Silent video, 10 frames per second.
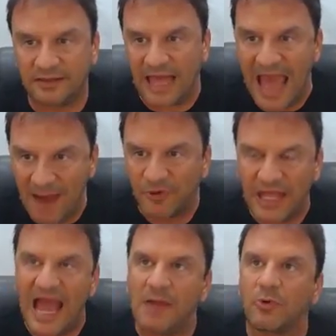the hammer
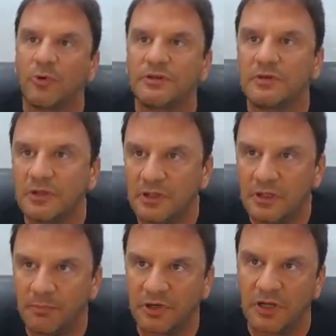you hammer with,
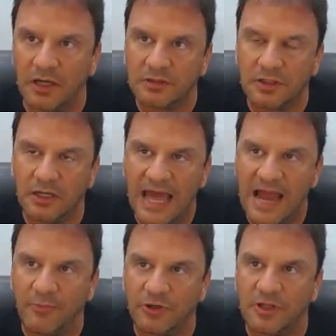but the
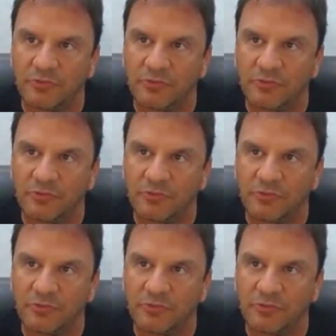Hammer,